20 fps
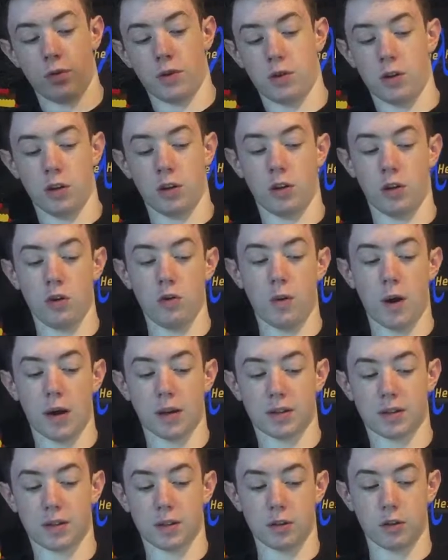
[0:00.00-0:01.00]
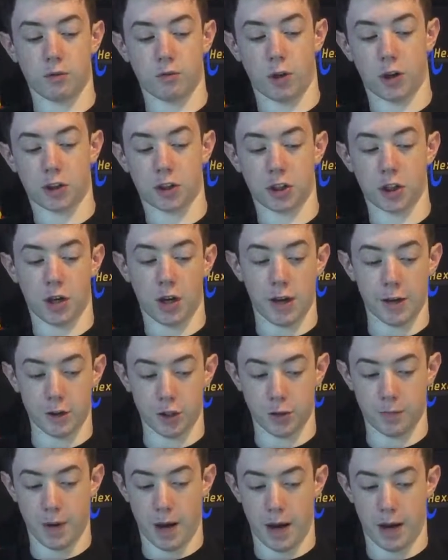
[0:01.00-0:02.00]
to the US, Russia,
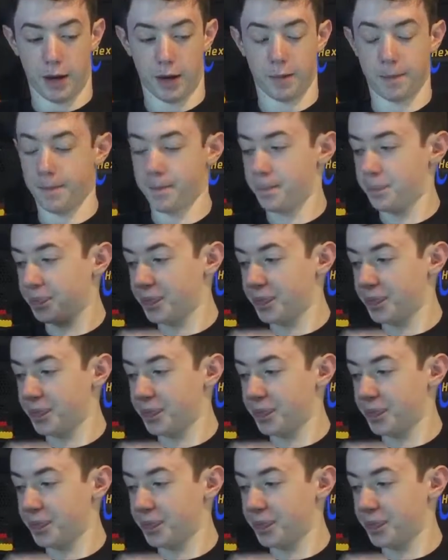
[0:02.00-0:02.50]
and Japan.